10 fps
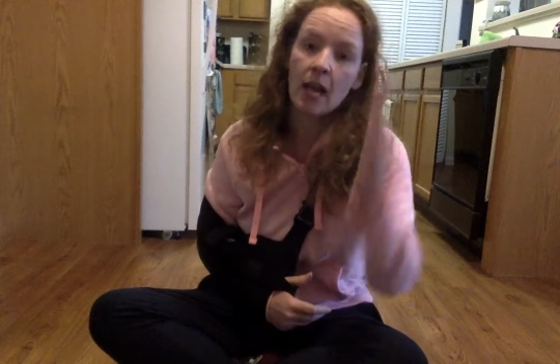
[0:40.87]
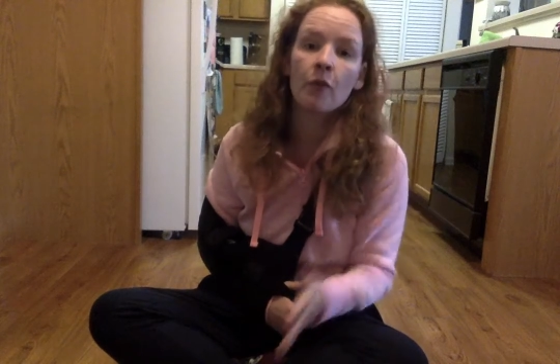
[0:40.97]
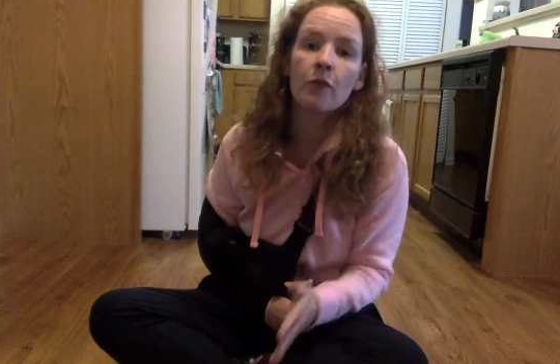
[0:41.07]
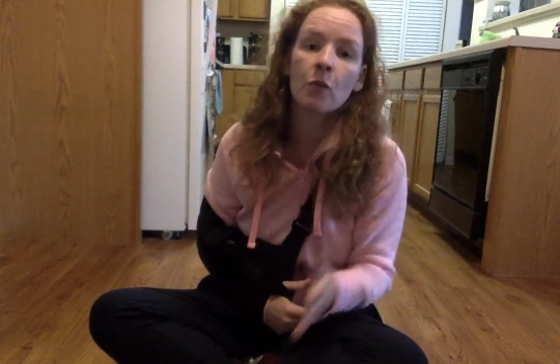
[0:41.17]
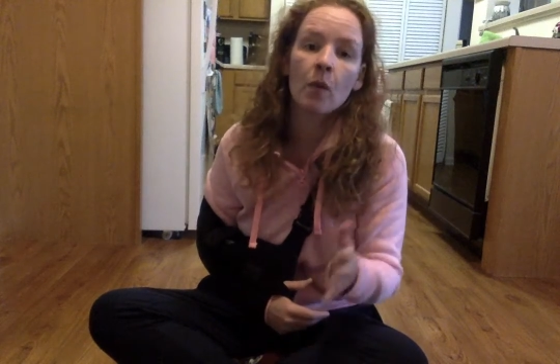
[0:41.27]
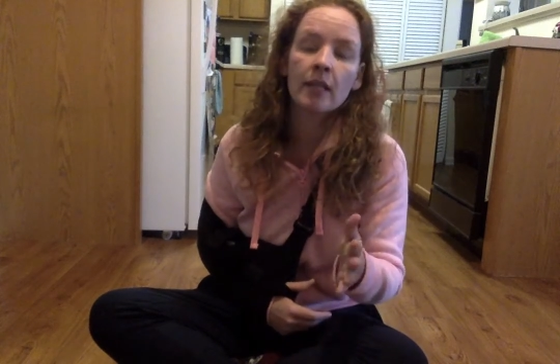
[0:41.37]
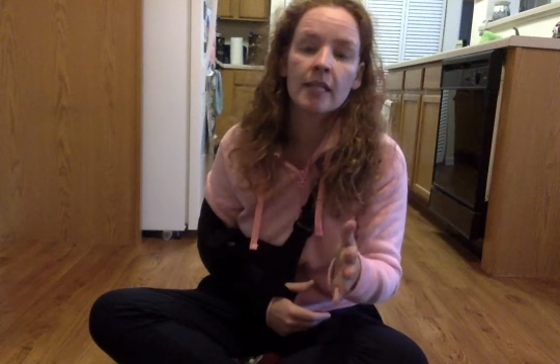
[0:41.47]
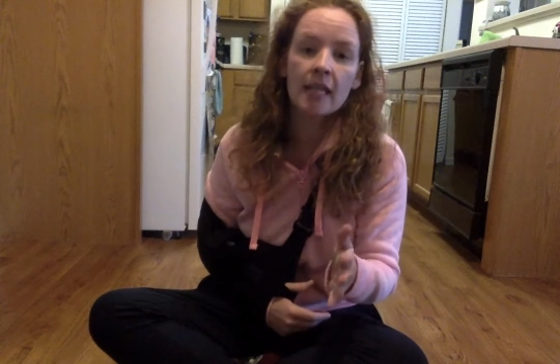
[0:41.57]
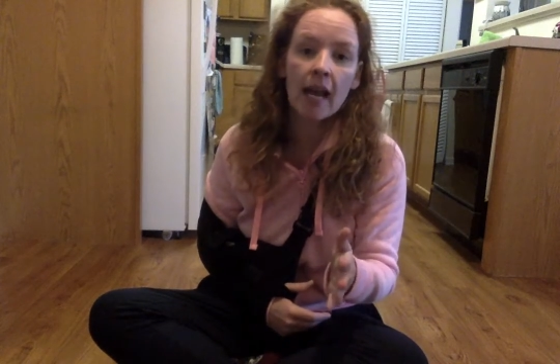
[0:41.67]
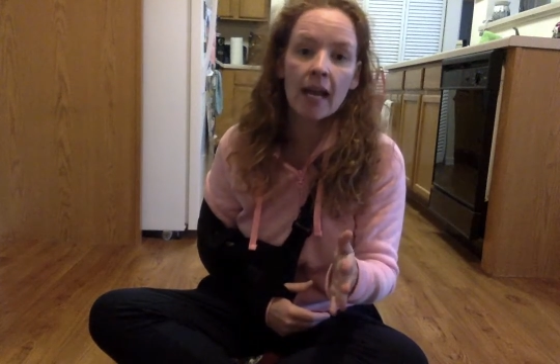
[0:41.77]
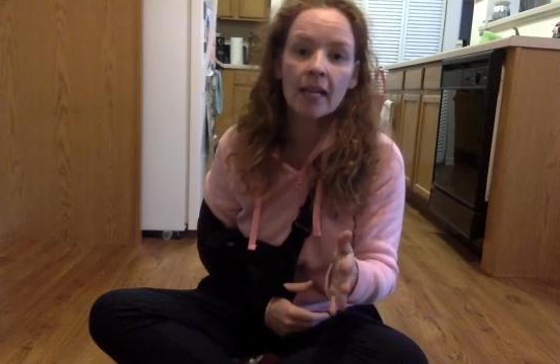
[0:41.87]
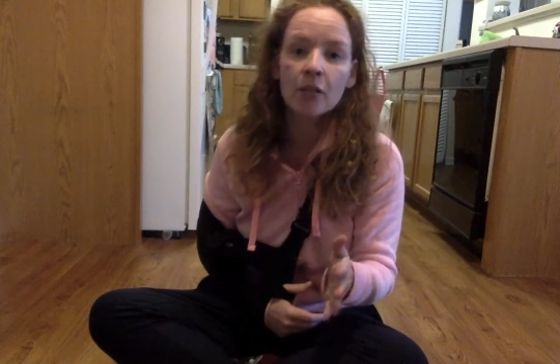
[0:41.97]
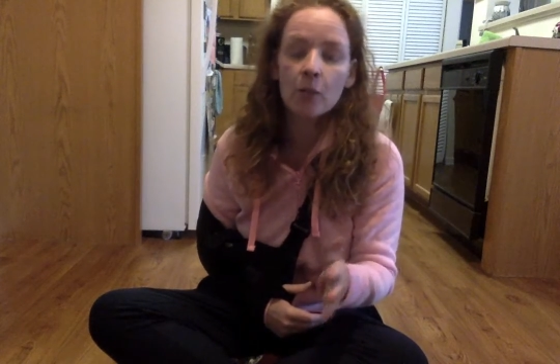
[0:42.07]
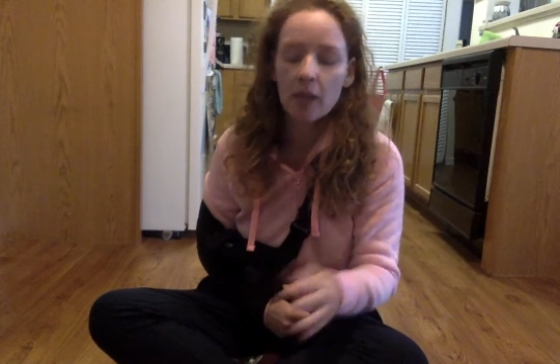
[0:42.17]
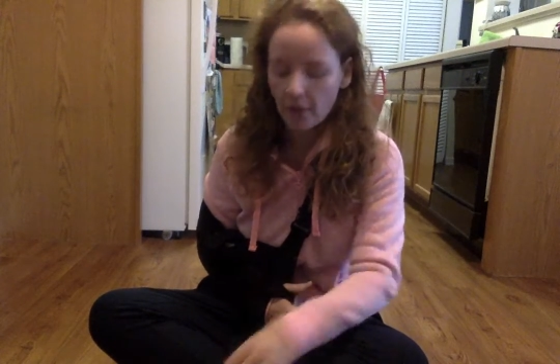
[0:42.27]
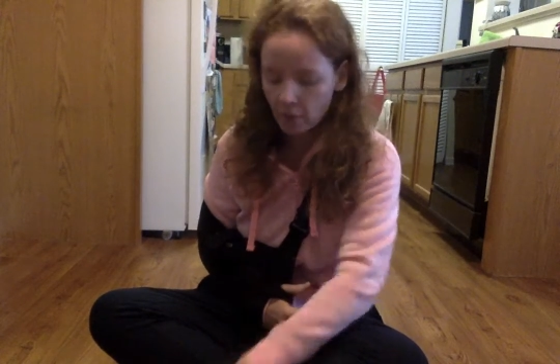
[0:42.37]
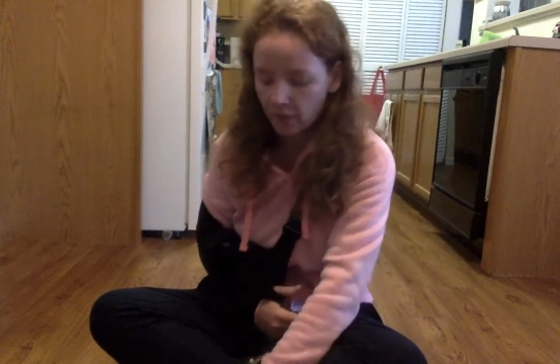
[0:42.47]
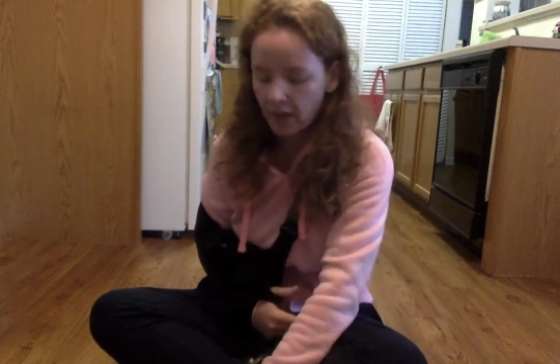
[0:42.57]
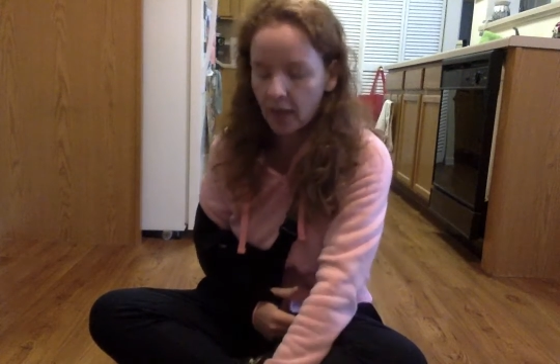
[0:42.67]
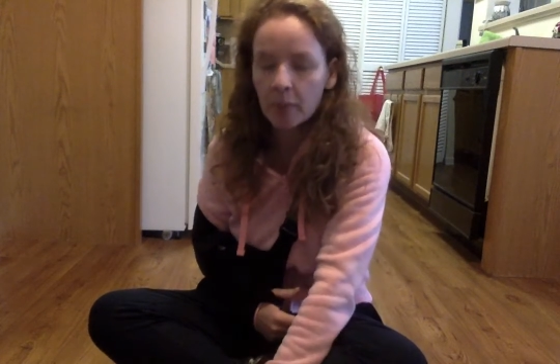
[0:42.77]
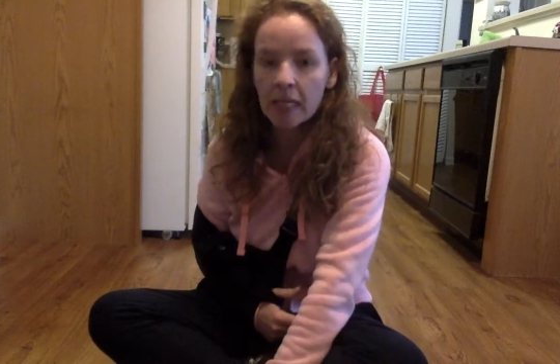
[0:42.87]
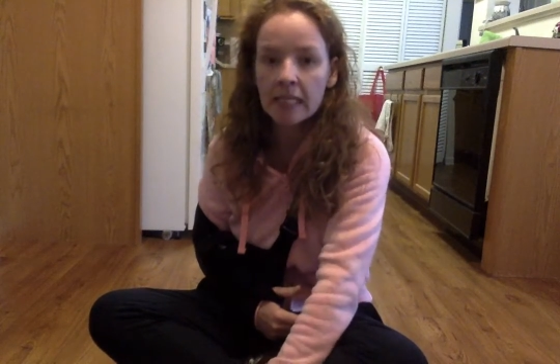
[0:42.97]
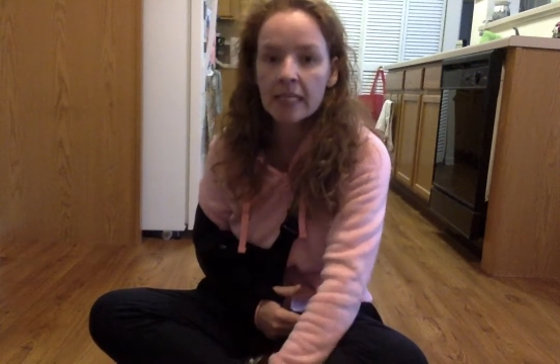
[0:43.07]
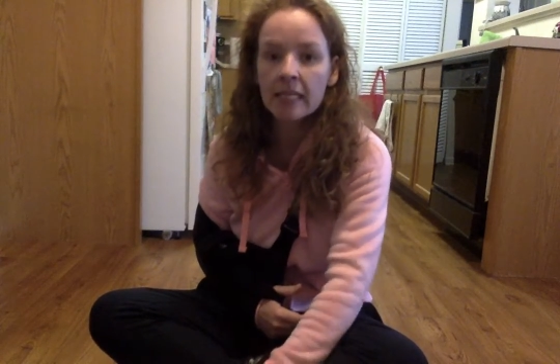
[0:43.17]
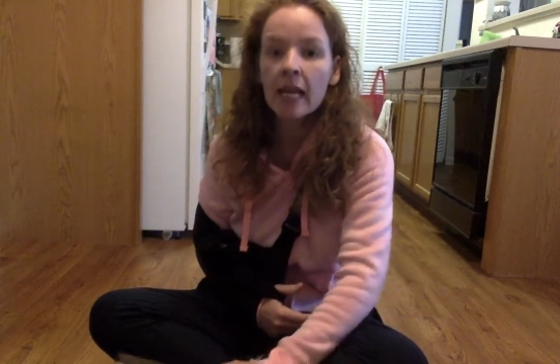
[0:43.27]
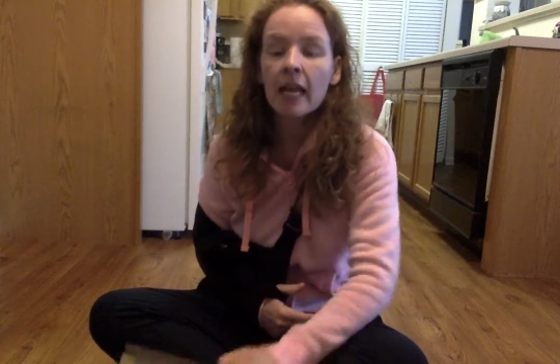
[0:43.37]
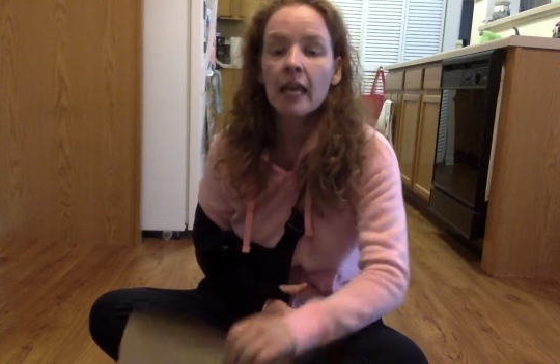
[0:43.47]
cut off the one side, so we have a flat piece.